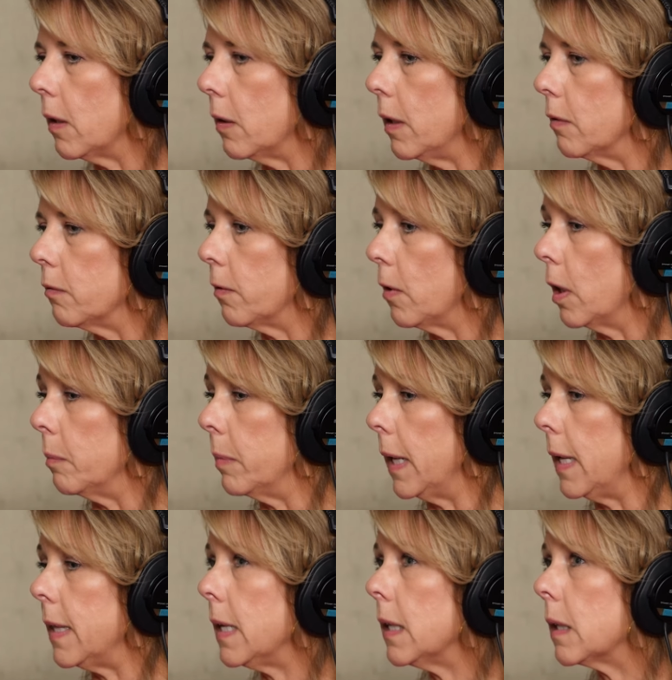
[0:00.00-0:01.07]
area of fraud. But
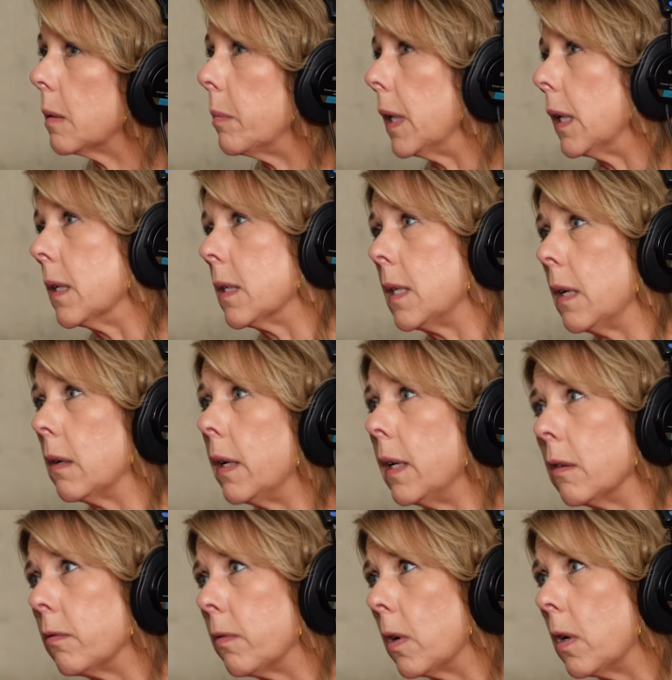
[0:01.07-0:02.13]
I think the biggest
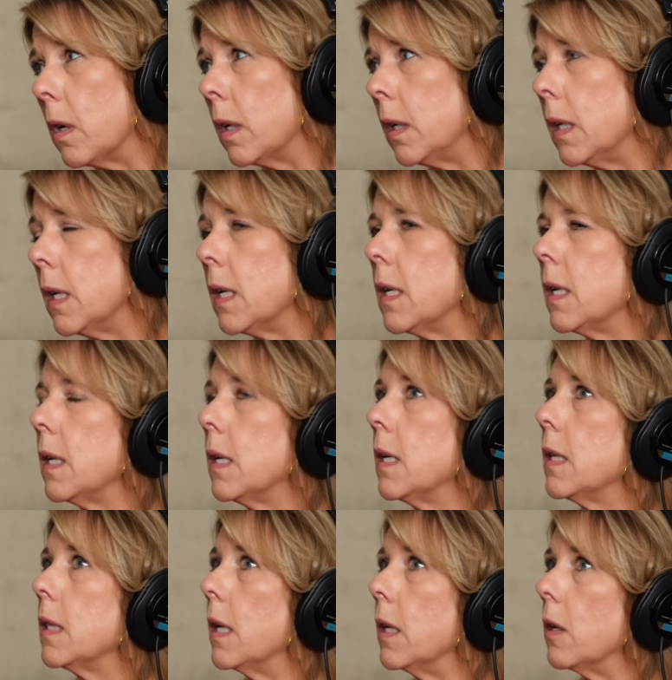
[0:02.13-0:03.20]
area of fraud
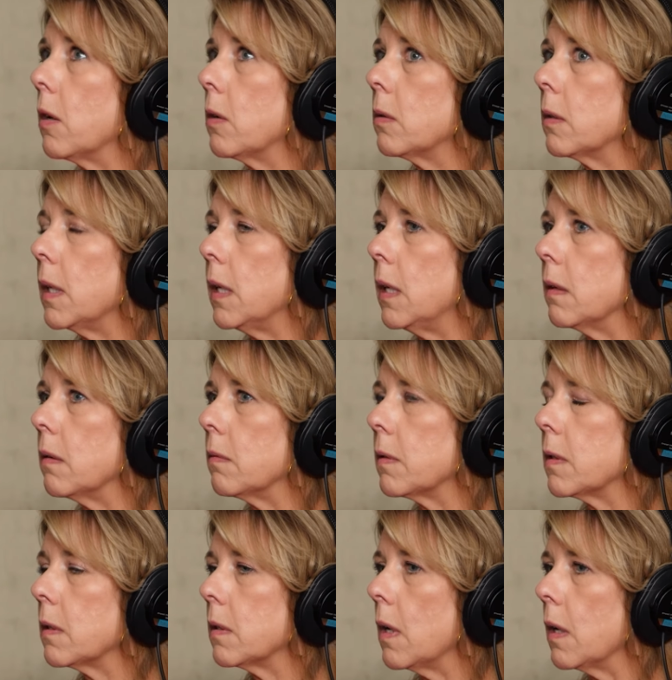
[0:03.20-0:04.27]
that not only
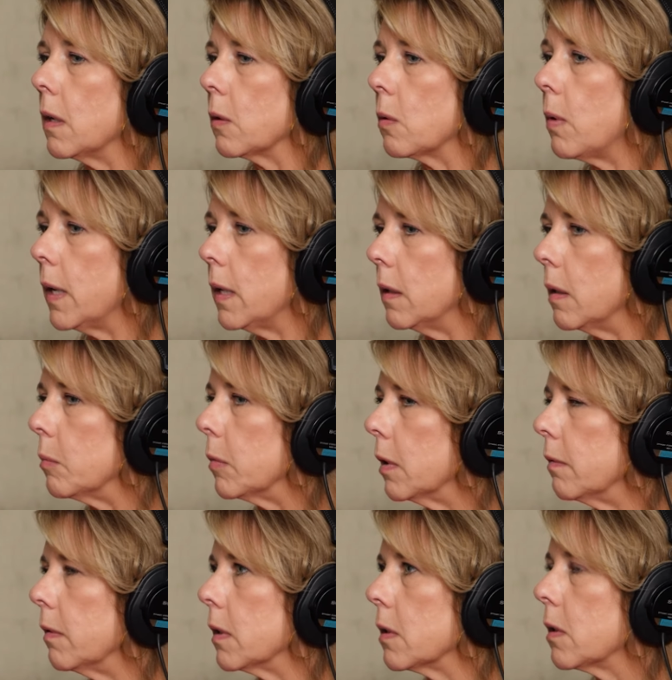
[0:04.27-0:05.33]
gives quite a number
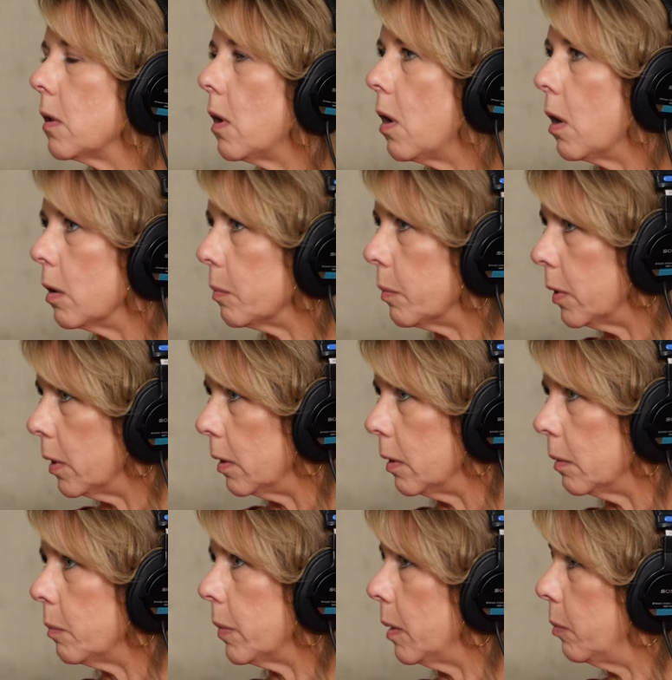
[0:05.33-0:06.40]
of us
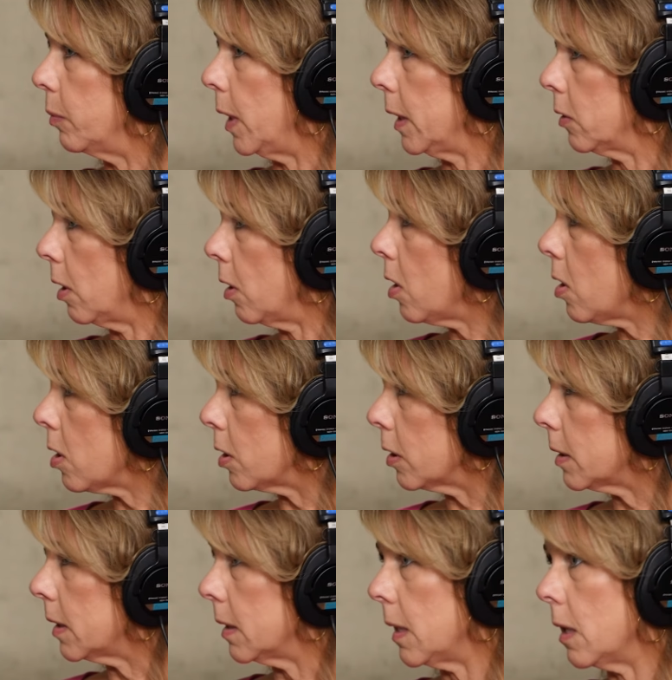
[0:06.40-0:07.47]
heartburn, but breaks our
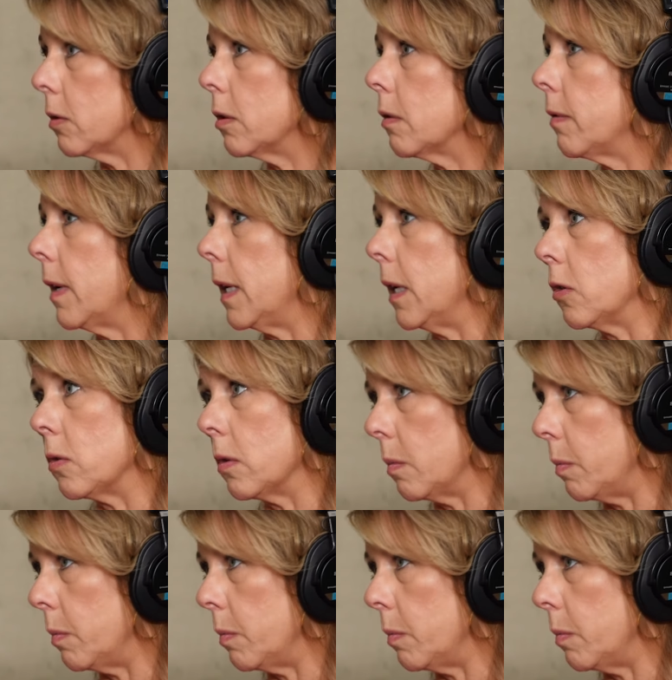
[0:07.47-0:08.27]
hearts, is elder financial